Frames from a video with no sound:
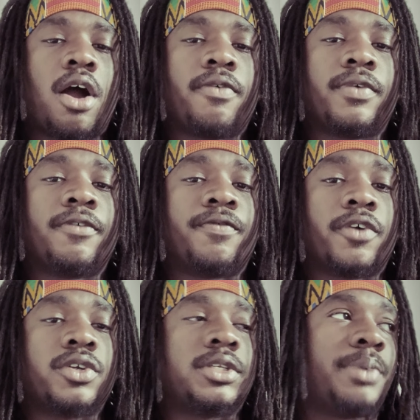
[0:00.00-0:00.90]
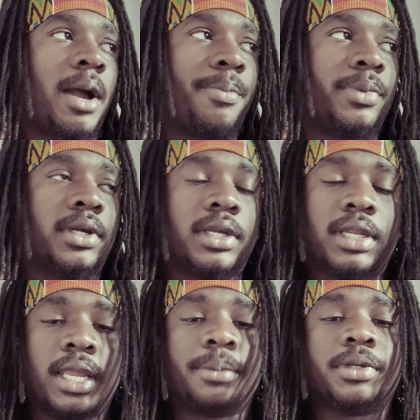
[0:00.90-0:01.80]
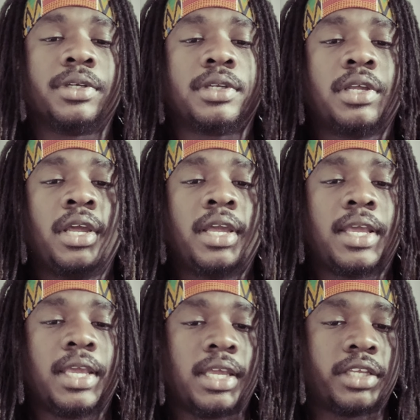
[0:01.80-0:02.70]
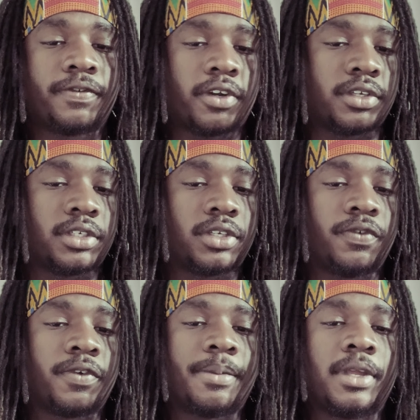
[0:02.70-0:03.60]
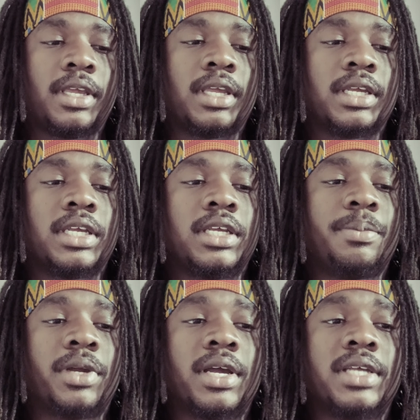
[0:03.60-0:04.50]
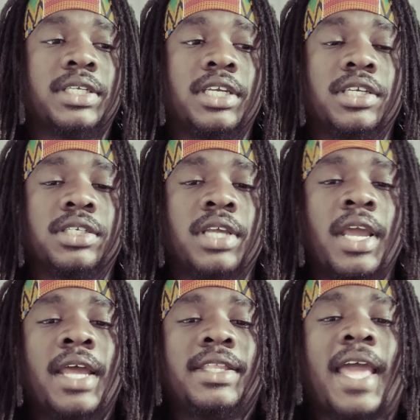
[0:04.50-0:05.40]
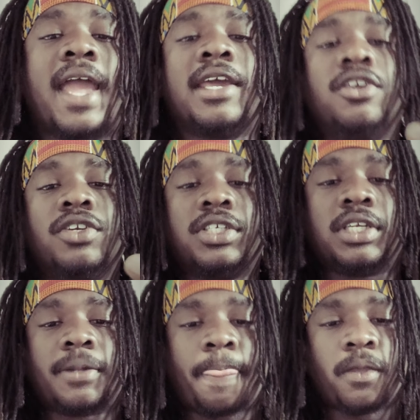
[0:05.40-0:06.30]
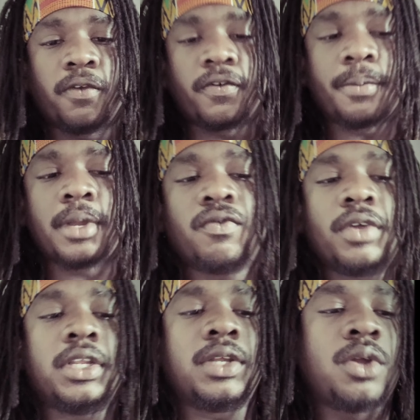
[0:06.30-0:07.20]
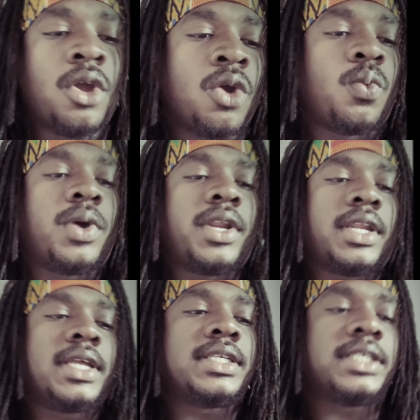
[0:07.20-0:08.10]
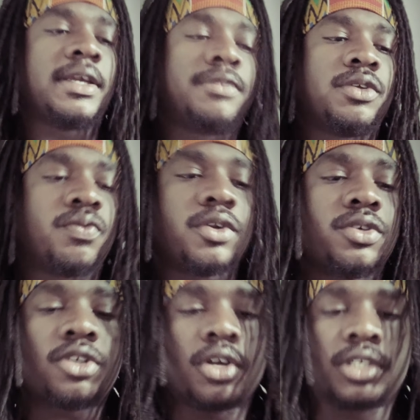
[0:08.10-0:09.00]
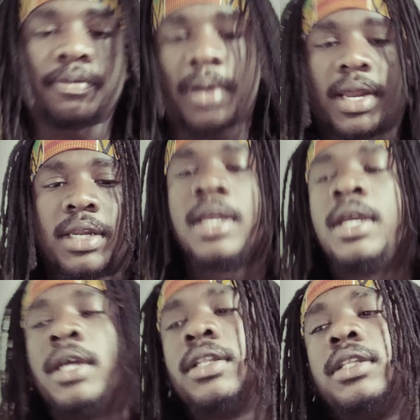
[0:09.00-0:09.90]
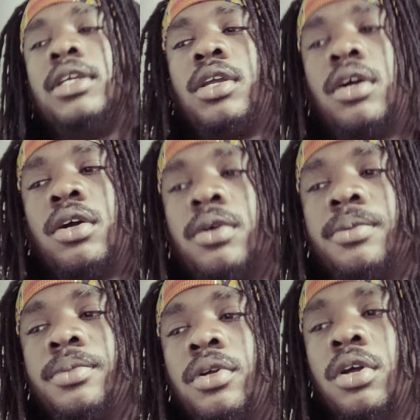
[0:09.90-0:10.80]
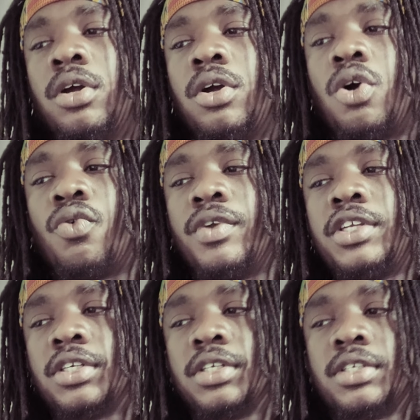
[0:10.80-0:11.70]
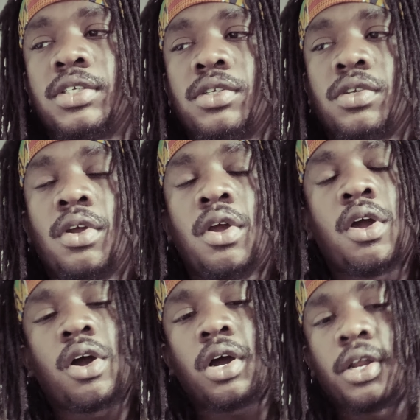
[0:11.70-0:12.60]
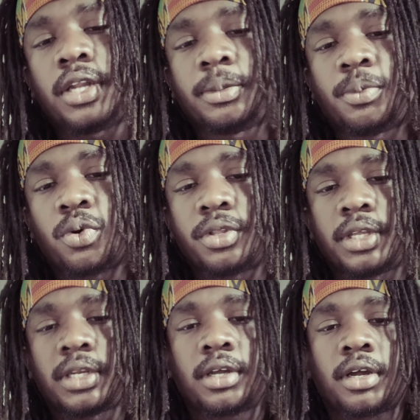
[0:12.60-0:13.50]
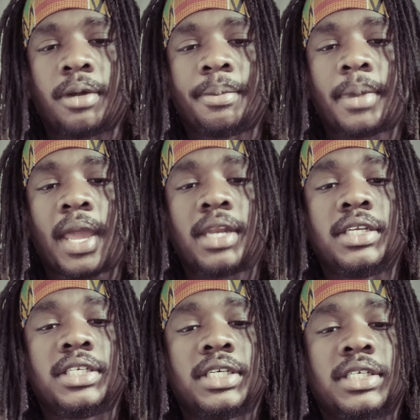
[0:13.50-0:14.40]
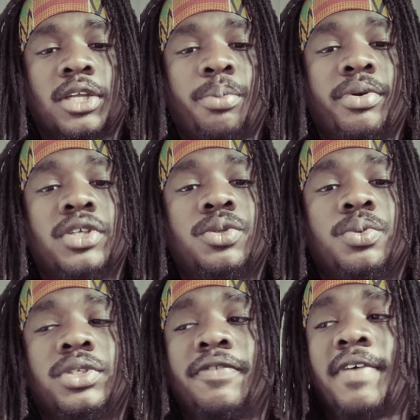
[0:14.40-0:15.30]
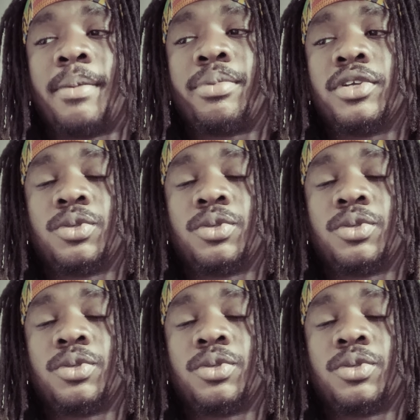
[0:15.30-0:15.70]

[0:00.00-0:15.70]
offering first to Papa Legba. He eats first. You feel me? He because he's that energy. You feel me? And really, what it is to give the real sauce about it, the Orishas are nothing more than energies. They're principles, divine